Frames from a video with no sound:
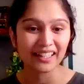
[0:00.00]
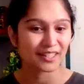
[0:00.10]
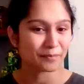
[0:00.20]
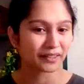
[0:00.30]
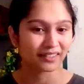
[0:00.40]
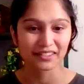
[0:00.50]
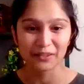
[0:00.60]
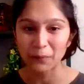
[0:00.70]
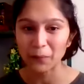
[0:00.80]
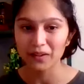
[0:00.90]
being in this
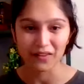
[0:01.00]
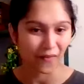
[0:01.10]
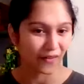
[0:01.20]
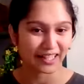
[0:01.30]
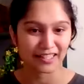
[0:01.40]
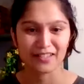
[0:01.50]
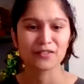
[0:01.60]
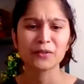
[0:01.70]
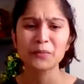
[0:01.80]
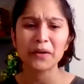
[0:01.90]
particular role or
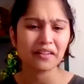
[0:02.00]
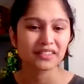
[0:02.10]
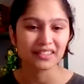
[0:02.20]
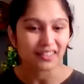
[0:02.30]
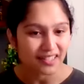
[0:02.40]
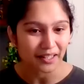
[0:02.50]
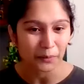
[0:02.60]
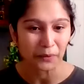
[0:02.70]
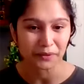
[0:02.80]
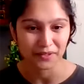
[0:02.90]
organization or whatever it is that
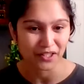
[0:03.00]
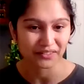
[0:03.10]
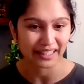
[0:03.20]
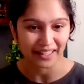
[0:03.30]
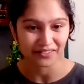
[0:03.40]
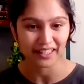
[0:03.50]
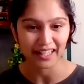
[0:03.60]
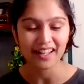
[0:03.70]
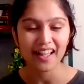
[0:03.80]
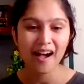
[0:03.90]
you want to achieve in life,
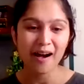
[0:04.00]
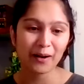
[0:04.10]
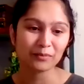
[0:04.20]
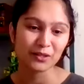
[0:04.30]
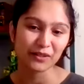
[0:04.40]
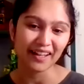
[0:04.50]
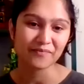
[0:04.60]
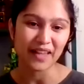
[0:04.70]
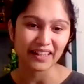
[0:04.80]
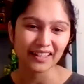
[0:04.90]
right? So yeah,
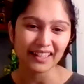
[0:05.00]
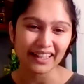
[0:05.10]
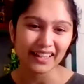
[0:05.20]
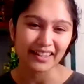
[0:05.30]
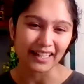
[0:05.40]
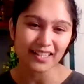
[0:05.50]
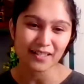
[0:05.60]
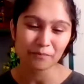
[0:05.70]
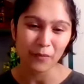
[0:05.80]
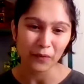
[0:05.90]
I think
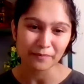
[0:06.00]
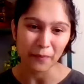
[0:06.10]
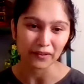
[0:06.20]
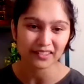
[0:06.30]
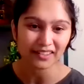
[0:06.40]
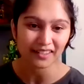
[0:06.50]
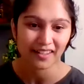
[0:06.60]
that's more important.